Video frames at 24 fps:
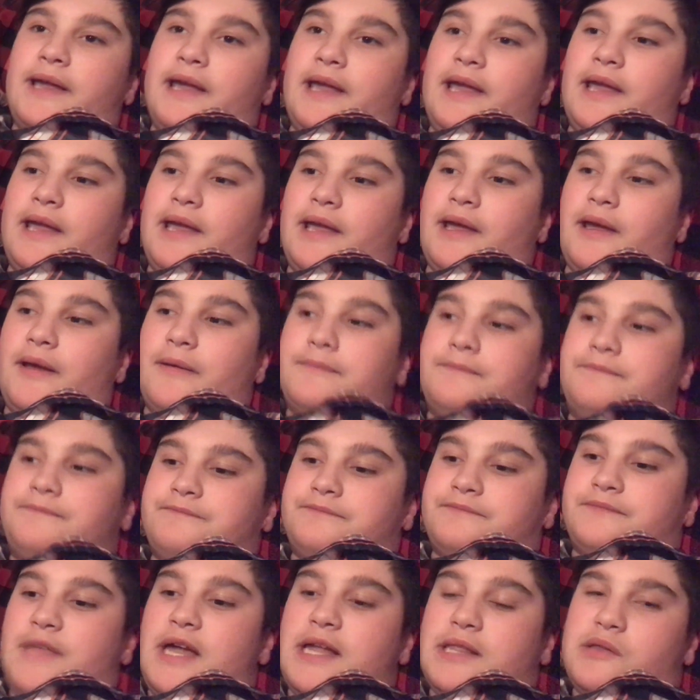
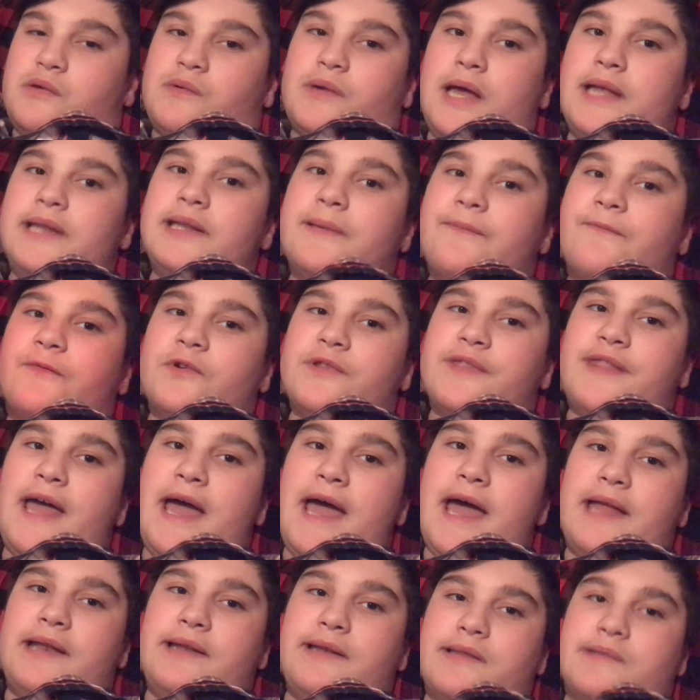And that's what I did for
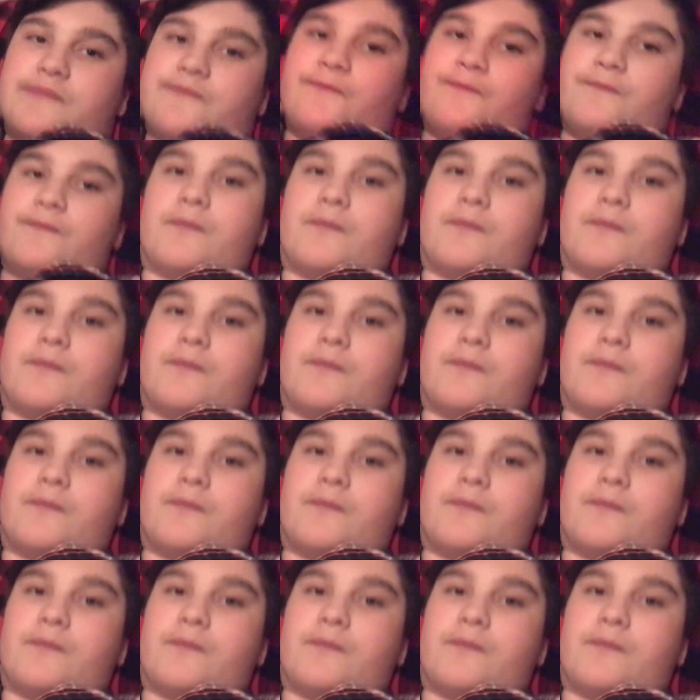that.